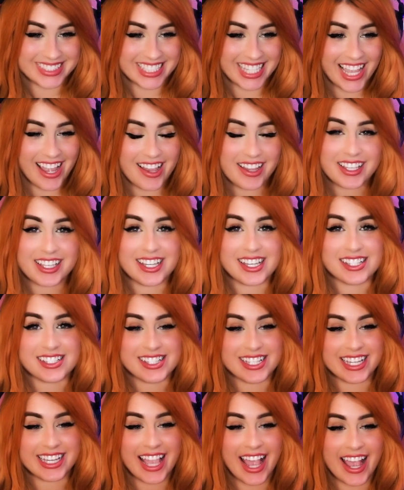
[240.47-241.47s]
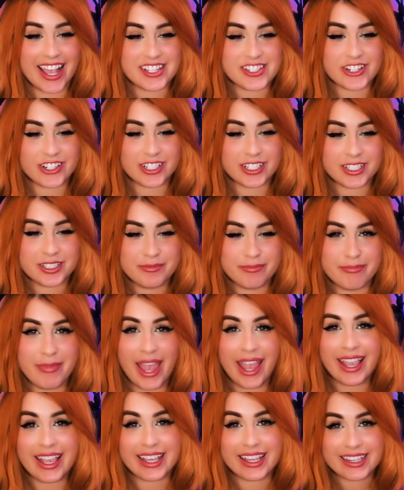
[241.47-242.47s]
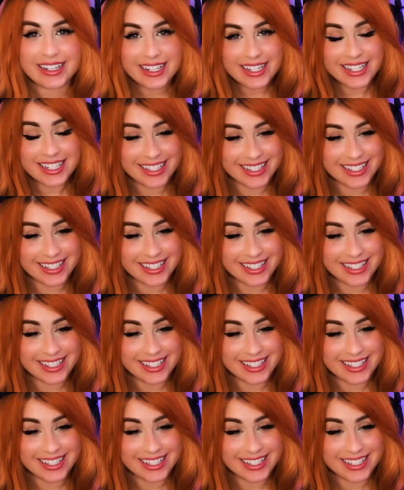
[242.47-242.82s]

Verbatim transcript: Yeah, because he has her man.